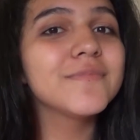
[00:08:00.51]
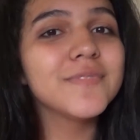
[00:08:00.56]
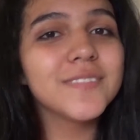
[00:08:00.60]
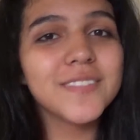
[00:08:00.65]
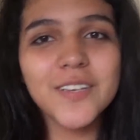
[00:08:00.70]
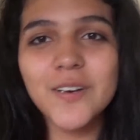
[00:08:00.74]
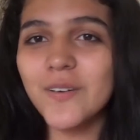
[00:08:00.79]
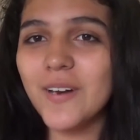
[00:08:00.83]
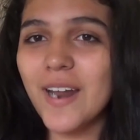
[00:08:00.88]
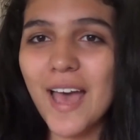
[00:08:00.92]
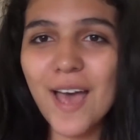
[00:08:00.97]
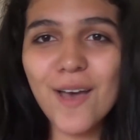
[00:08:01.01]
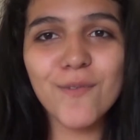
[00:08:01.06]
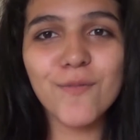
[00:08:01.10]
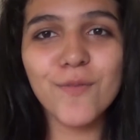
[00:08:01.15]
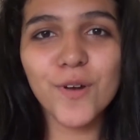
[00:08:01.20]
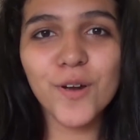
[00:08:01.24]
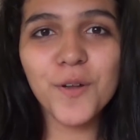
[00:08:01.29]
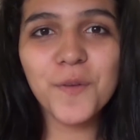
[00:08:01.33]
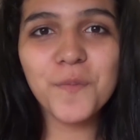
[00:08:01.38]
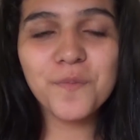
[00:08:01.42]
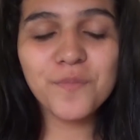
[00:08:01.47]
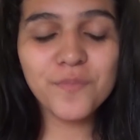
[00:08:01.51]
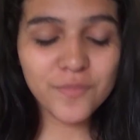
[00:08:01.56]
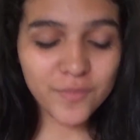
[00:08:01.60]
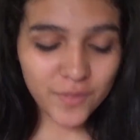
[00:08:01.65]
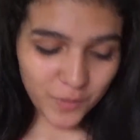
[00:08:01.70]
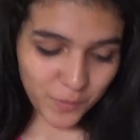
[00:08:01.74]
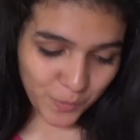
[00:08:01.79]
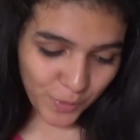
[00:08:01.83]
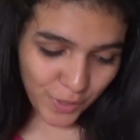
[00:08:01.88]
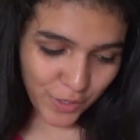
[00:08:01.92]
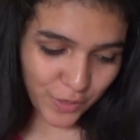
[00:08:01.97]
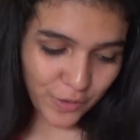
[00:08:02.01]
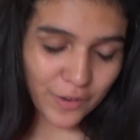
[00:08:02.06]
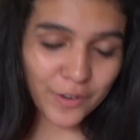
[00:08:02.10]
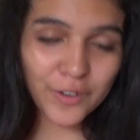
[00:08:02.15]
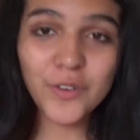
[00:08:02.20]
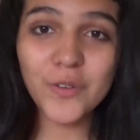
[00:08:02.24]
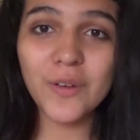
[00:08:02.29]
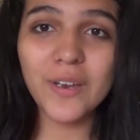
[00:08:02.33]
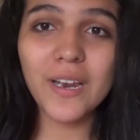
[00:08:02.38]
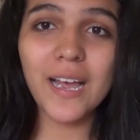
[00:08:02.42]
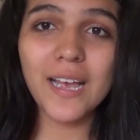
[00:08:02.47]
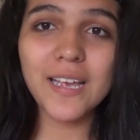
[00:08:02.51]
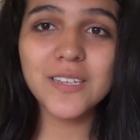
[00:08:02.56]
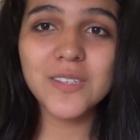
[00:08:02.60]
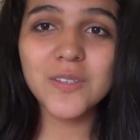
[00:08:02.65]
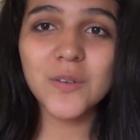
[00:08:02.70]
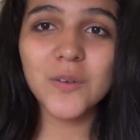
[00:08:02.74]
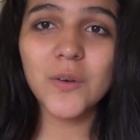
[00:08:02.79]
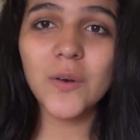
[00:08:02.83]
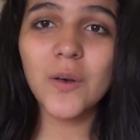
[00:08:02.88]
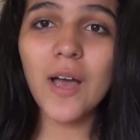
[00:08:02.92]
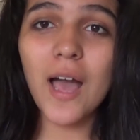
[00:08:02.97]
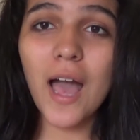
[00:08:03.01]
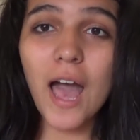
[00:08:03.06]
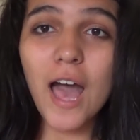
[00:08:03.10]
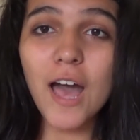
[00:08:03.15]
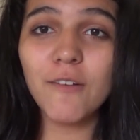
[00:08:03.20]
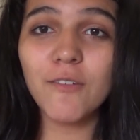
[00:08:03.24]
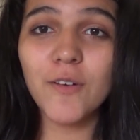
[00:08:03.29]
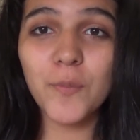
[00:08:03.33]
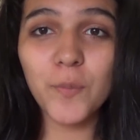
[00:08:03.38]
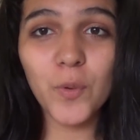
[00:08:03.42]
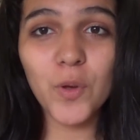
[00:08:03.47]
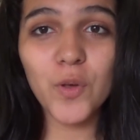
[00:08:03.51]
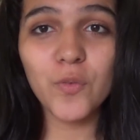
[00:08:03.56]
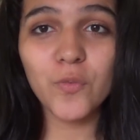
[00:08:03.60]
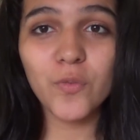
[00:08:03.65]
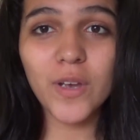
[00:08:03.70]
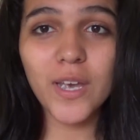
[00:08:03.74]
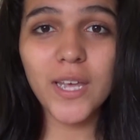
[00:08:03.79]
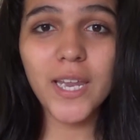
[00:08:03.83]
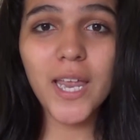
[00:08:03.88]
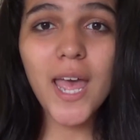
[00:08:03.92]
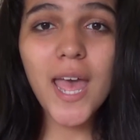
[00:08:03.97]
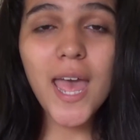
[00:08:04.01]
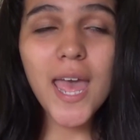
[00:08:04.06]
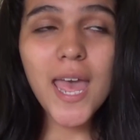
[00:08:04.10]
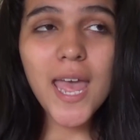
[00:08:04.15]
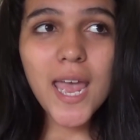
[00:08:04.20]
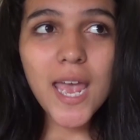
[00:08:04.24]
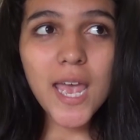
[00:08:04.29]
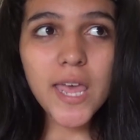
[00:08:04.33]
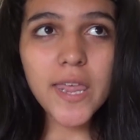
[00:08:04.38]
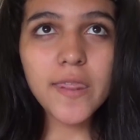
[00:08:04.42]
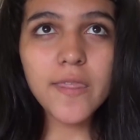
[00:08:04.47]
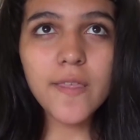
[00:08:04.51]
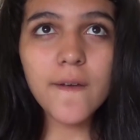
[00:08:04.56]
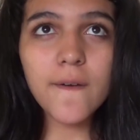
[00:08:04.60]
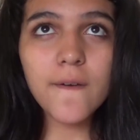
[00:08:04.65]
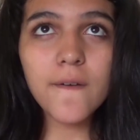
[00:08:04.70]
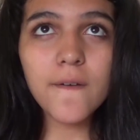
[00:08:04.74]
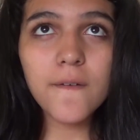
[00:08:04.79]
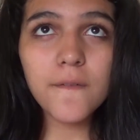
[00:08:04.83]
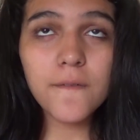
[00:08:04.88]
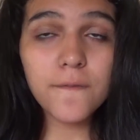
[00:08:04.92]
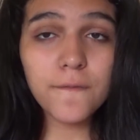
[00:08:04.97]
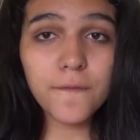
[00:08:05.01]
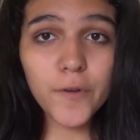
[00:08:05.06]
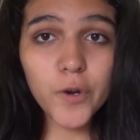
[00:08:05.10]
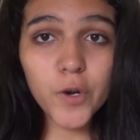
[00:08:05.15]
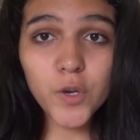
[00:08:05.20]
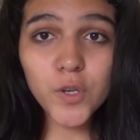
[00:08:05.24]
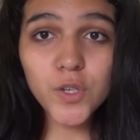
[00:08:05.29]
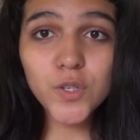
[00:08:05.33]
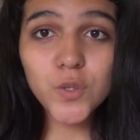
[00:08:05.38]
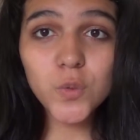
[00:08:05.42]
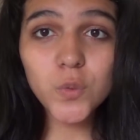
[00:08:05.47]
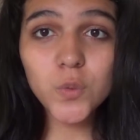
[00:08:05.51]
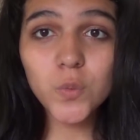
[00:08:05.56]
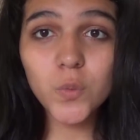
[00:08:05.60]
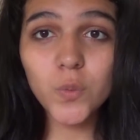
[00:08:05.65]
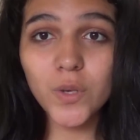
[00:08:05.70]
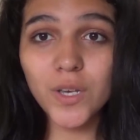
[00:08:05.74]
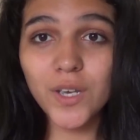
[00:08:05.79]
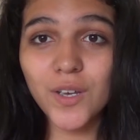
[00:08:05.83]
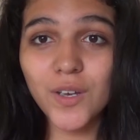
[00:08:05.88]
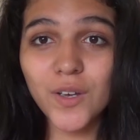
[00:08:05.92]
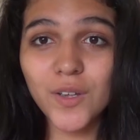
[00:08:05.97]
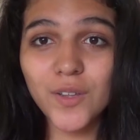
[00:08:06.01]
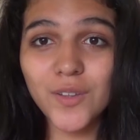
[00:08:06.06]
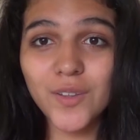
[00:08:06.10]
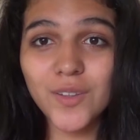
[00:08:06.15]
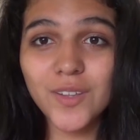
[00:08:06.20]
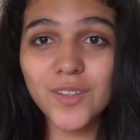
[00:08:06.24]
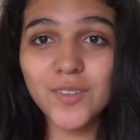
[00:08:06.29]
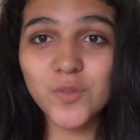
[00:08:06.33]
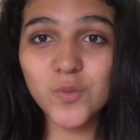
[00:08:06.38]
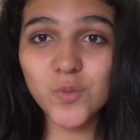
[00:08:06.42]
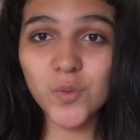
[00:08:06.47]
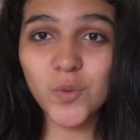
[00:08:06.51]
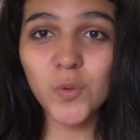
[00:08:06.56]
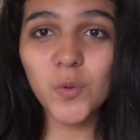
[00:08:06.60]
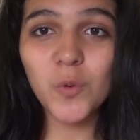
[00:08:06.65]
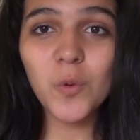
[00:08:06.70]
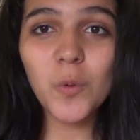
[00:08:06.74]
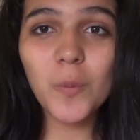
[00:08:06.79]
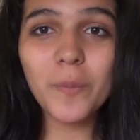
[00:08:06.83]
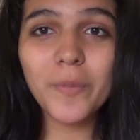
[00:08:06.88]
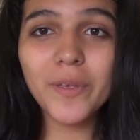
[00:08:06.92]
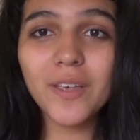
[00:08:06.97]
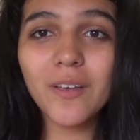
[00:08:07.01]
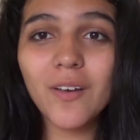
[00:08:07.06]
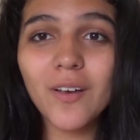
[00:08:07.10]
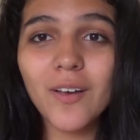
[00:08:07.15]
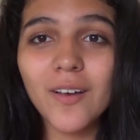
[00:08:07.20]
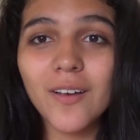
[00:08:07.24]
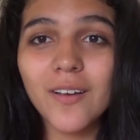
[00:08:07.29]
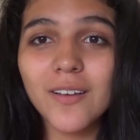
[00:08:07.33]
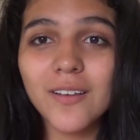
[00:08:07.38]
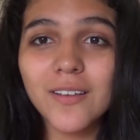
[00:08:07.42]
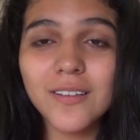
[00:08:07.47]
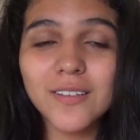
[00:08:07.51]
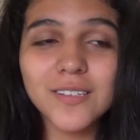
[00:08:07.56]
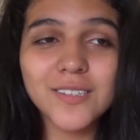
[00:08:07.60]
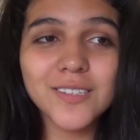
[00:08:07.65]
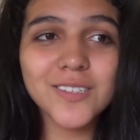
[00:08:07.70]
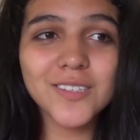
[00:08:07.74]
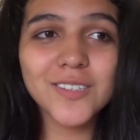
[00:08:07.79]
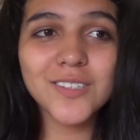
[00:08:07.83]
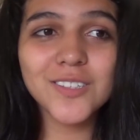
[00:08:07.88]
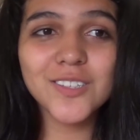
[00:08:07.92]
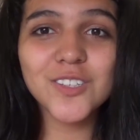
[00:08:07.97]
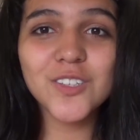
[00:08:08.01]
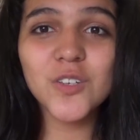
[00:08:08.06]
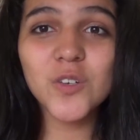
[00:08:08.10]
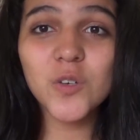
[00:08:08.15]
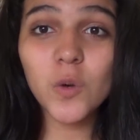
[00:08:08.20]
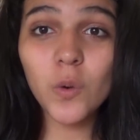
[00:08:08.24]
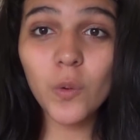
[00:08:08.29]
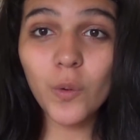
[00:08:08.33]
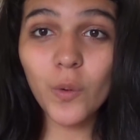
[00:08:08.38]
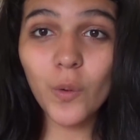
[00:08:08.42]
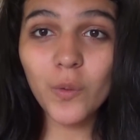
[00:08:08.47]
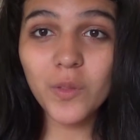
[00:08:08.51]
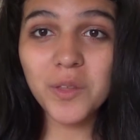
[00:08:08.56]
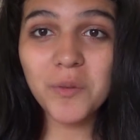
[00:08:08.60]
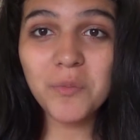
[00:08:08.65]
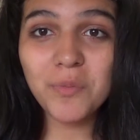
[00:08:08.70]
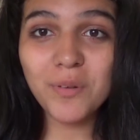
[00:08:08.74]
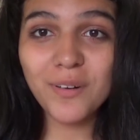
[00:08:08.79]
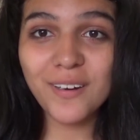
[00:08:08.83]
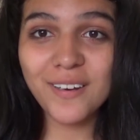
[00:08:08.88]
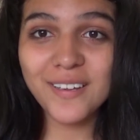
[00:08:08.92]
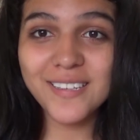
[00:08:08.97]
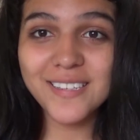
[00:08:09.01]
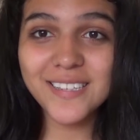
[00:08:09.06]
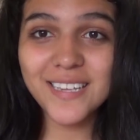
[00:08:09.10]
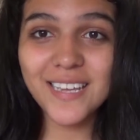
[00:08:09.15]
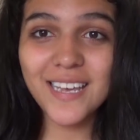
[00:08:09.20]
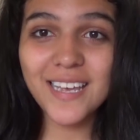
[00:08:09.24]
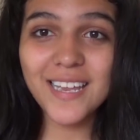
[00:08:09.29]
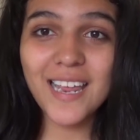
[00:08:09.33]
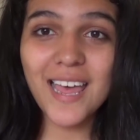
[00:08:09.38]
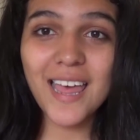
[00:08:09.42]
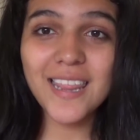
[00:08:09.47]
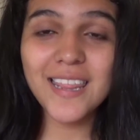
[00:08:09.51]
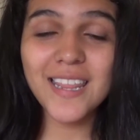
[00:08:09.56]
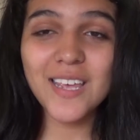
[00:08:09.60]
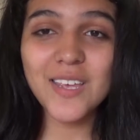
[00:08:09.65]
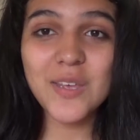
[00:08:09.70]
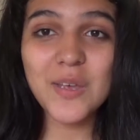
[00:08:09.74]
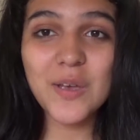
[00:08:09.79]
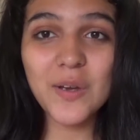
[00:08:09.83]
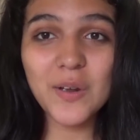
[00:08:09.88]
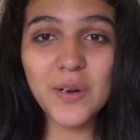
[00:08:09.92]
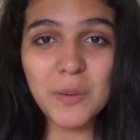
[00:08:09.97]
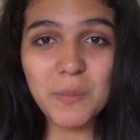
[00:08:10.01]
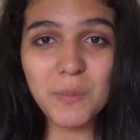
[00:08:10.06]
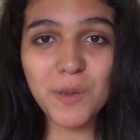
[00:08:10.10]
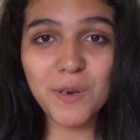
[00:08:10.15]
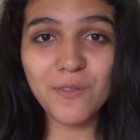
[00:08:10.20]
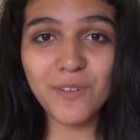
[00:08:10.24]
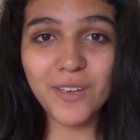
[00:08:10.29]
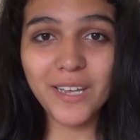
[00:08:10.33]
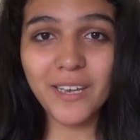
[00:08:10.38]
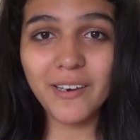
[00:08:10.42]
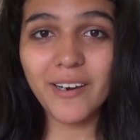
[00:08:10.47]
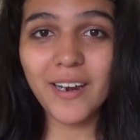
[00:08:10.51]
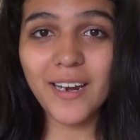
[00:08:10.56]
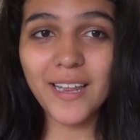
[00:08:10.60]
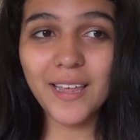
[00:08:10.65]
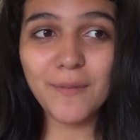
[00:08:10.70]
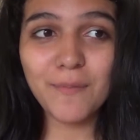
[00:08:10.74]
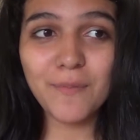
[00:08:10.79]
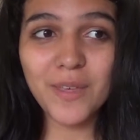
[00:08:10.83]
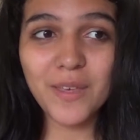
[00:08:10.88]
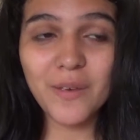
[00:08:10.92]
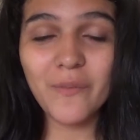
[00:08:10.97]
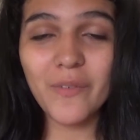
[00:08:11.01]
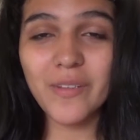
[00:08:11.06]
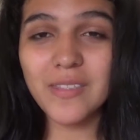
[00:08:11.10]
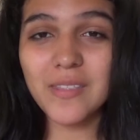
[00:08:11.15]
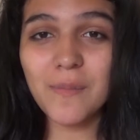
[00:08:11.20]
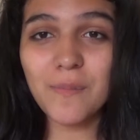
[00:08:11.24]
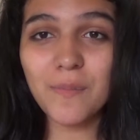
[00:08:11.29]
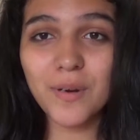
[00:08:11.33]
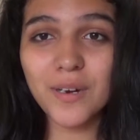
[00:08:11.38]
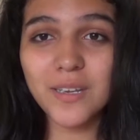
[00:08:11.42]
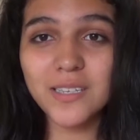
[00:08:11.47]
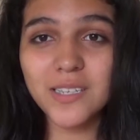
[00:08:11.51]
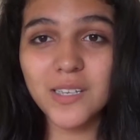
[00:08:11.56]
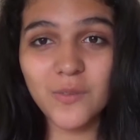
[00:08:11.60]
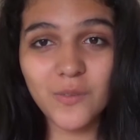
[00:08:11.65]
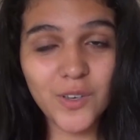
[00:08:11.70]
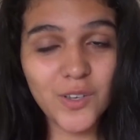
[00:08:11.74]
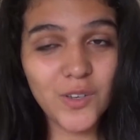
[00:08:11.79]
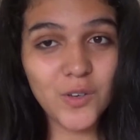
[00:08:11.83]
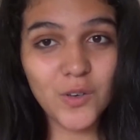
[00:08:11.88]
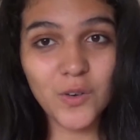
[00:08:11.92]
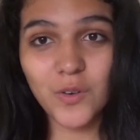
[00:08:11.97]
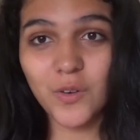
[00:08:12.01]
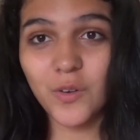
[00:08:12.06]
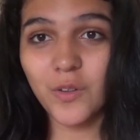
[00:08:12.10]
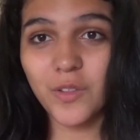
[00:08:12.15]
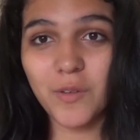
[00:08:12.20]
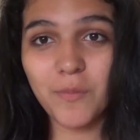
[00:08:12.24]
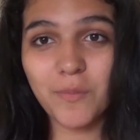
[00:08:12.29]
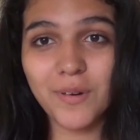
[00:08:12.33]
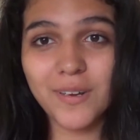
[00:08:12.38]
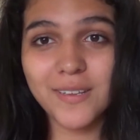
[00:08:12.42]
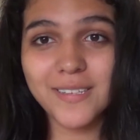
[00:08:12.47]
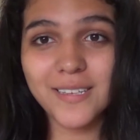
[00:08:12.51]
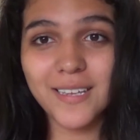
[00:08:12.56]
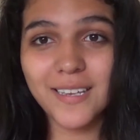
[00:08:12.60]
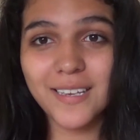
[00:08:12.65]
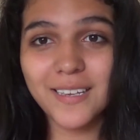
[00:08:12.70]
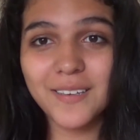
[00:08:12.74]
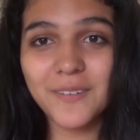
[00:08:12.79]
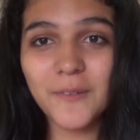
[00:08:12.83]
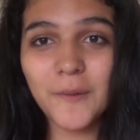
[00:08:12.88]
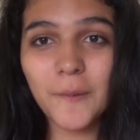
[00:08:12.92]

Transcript: ever, when you're new in high school, have a boyfriend in their first week of school, because you don't know the person and then you're gonna be regretting being with the person when you don't know the person.